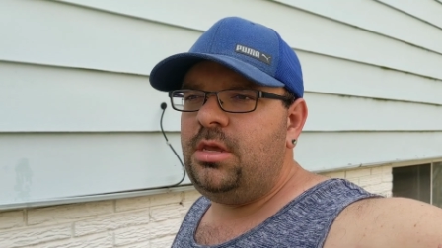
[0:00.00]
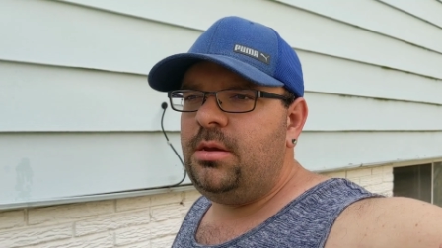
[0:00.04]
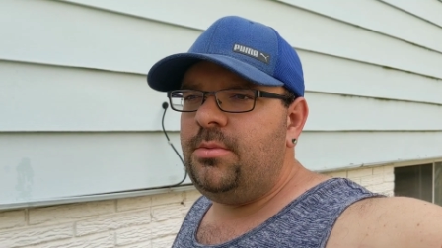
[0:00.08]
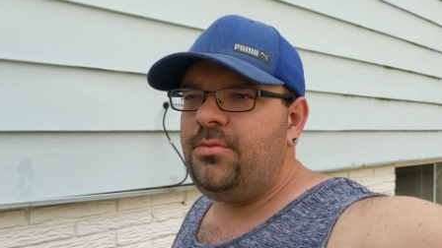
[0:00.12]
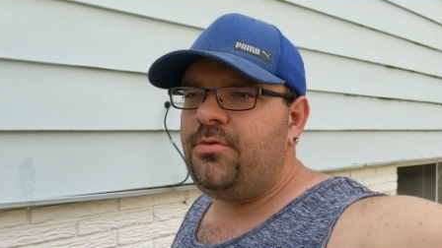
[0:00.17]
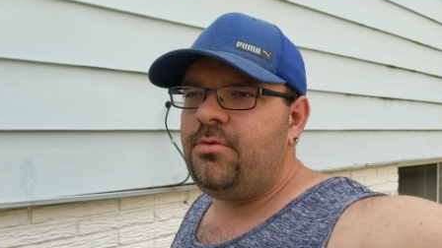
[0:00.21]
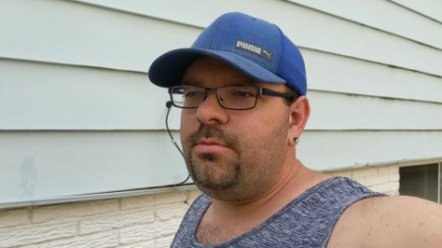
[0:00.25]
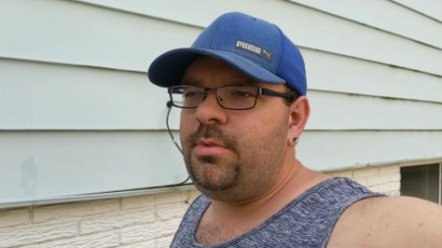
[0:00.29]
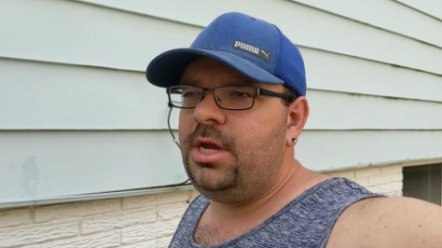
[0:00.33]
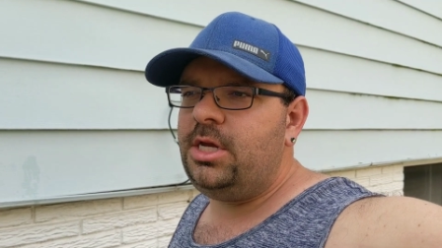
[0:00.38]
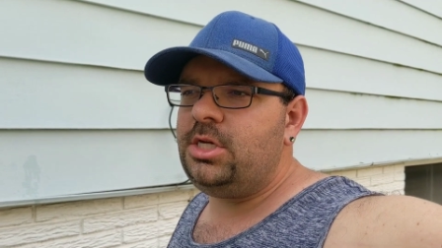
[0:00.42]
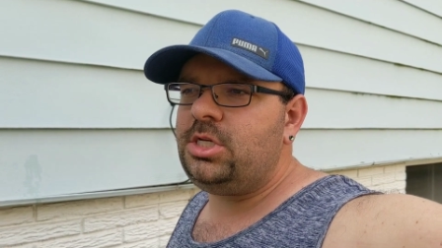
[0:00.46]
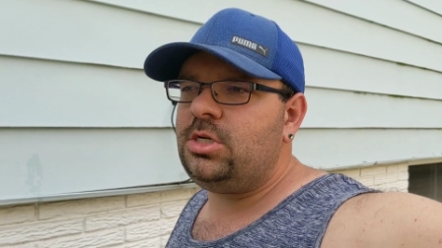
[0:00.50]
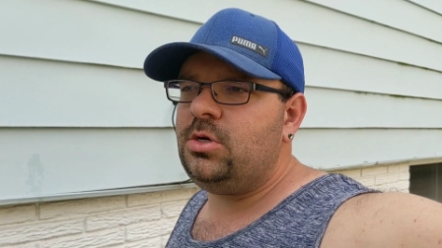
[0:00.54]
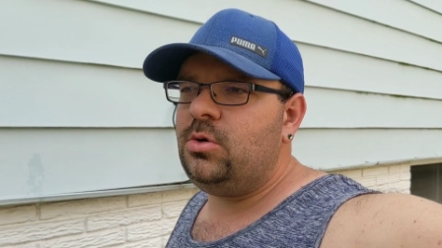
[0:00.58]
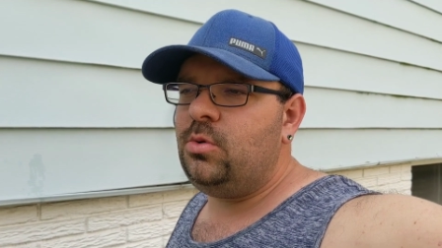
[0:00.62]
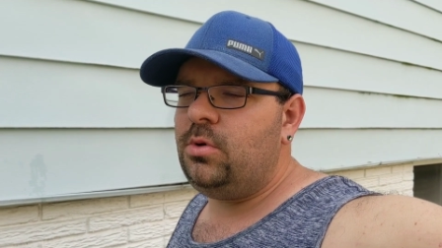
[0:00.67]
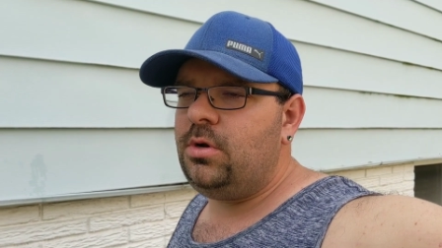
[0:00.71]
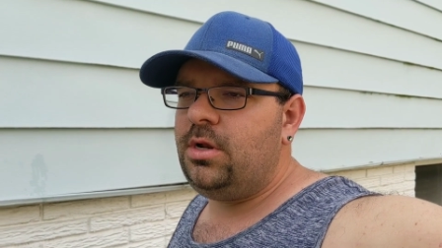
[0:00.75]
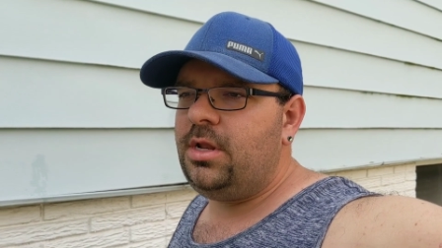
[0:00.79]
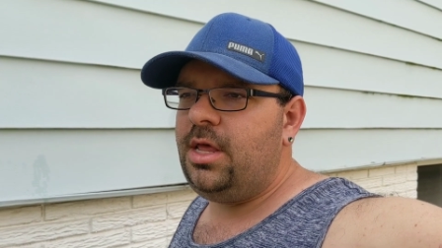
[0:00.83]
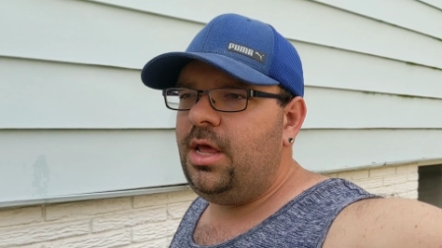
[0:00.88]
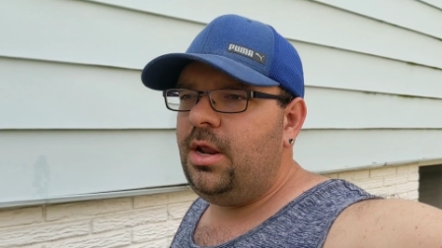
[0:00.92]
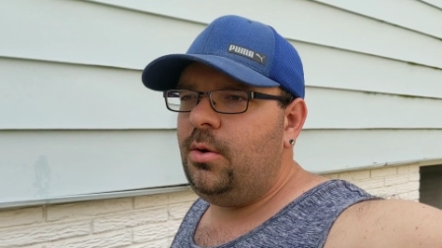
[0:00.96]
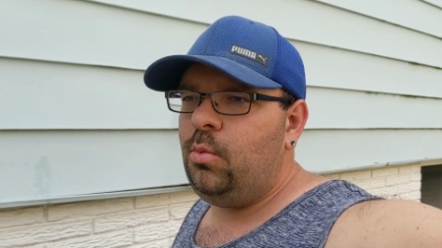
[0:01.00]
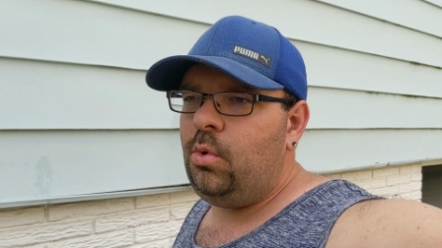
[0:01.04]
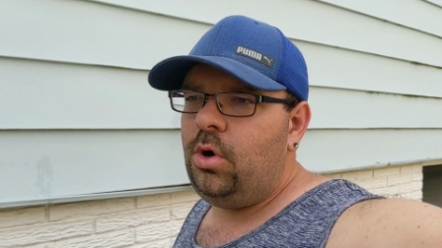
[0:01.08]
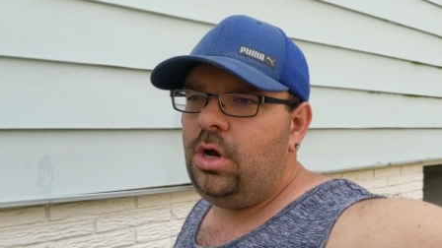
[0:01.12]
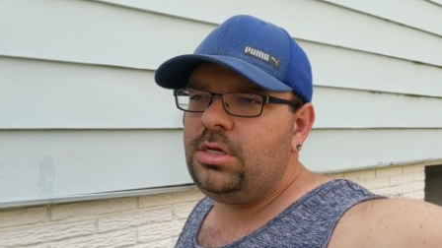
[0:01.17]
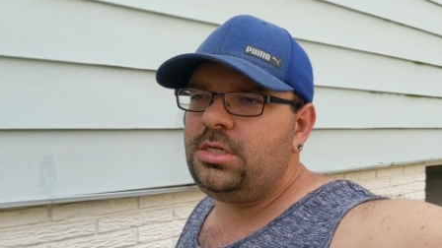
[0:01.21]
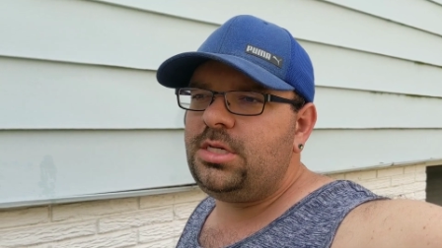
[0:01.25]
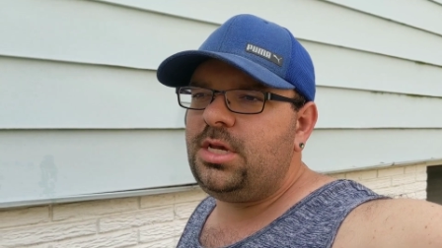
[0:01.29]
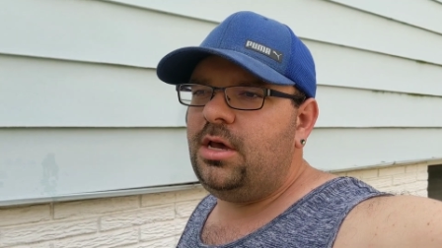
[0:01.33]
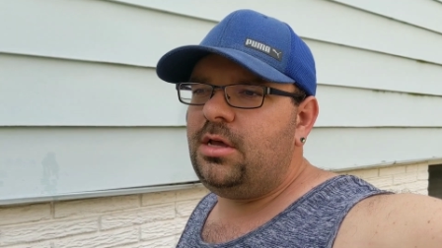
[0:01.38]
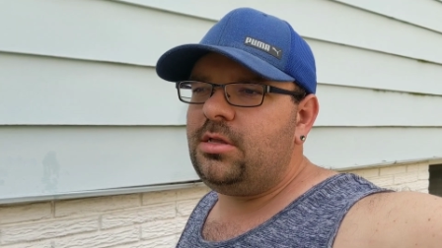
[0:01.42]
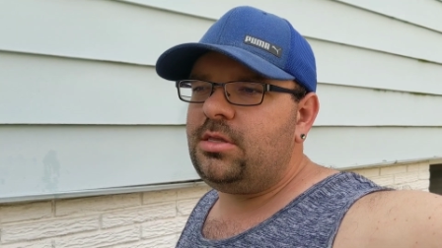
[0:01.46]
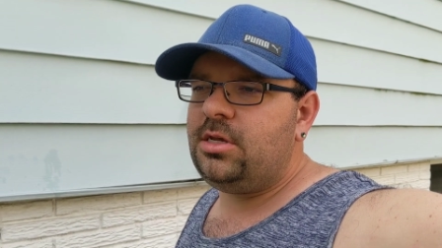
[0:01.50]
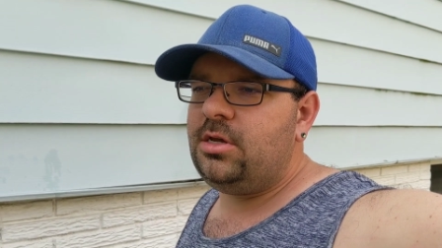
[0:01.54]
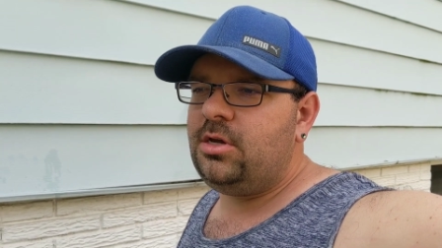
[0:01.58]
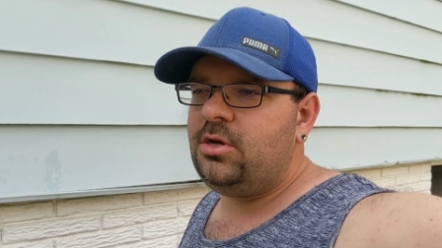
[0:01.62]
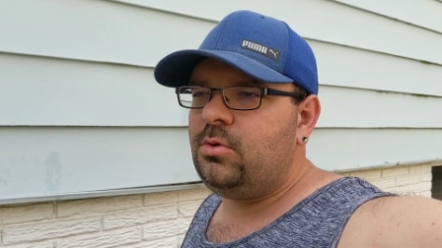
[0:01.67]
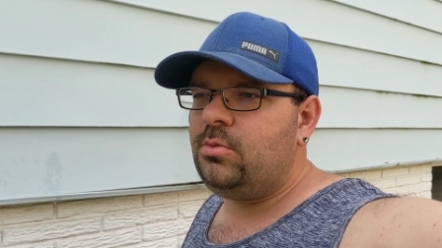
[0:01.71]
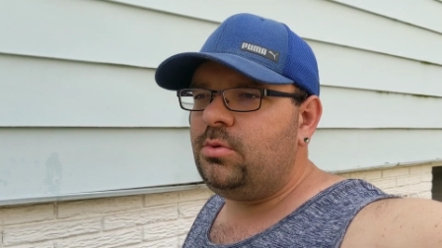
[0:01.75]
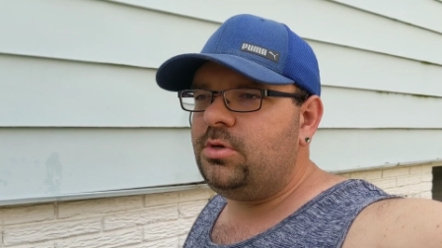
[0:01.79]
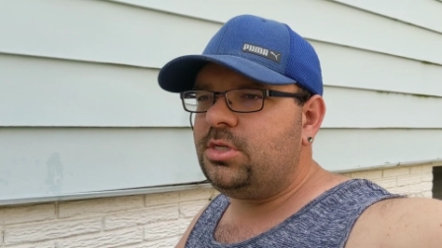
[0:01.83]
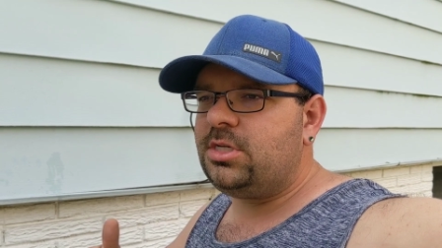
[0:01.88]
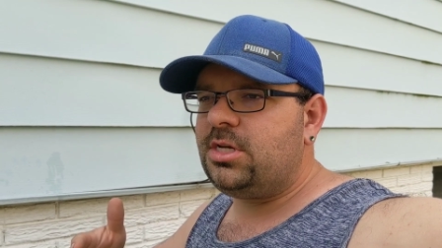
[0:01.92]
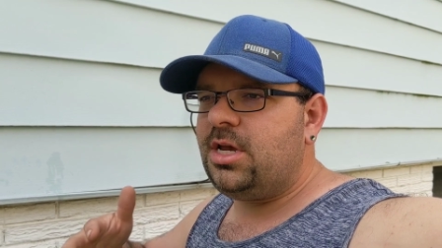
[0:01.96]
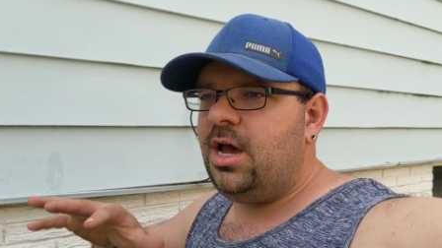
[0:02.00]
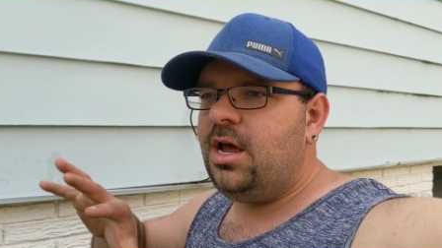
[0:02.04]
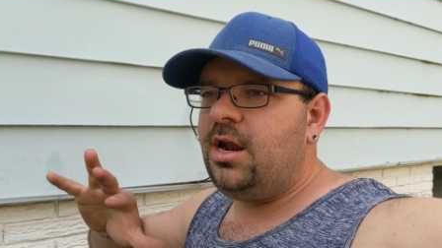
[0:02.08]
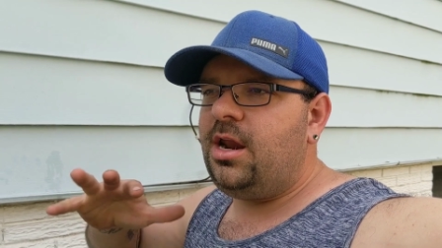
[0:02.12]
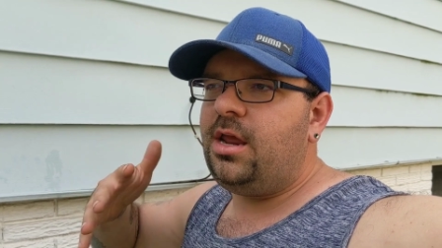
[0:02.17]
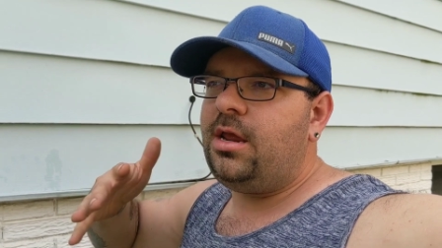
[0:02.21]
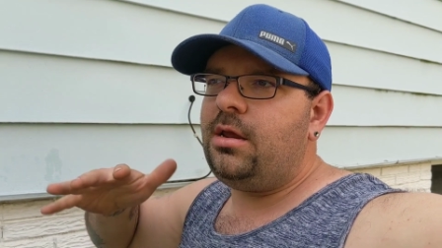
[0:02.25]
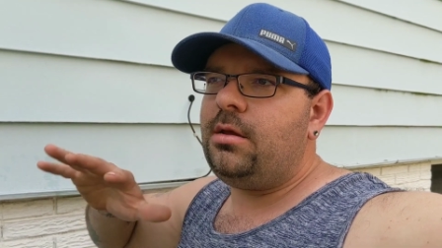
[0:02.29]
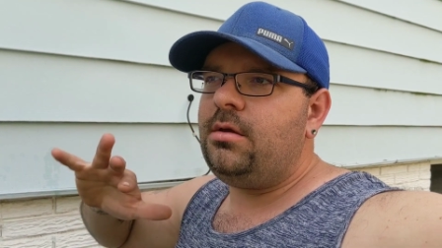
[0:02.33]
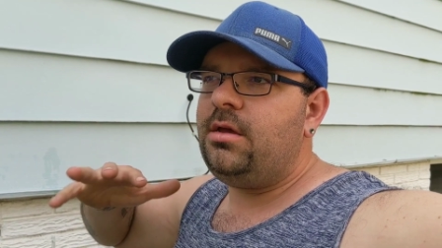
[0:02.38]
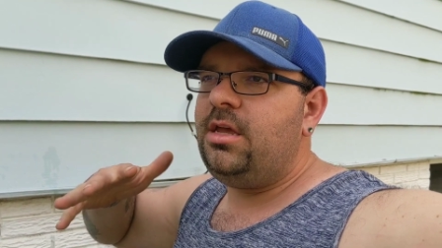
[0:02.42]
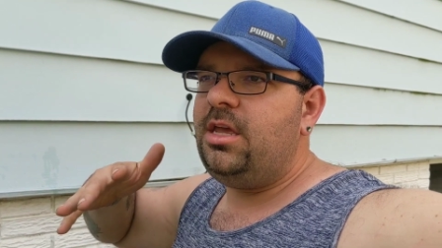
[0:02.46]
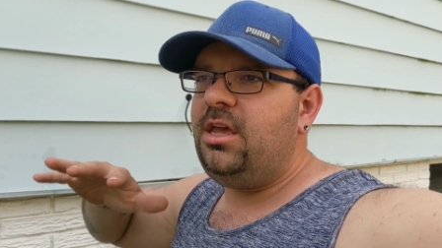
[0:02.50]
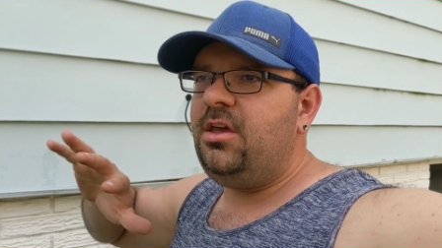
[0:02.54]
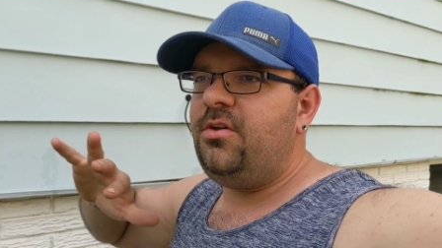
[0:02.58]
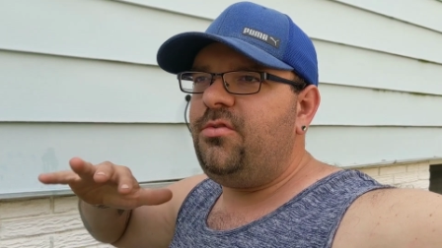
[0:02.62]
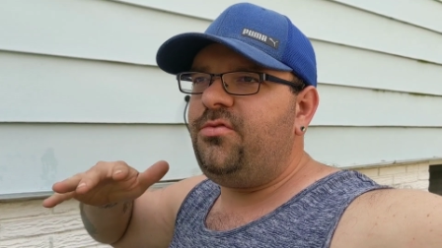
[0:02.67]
and the information that was out there was kind of